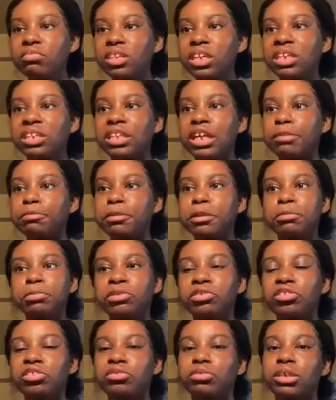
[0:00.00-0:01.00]
that people
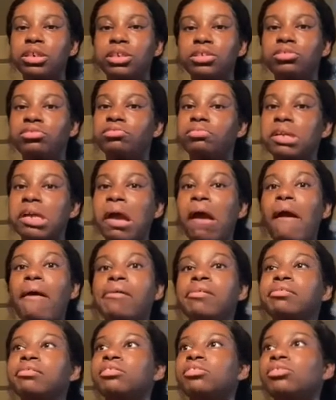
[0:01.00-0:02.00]
just want to use me.
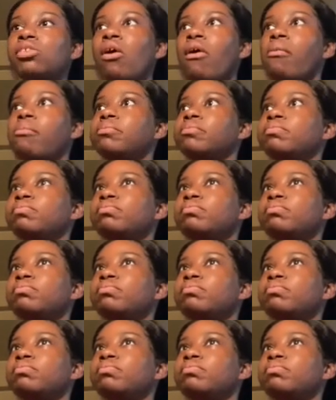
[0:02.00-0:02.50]
So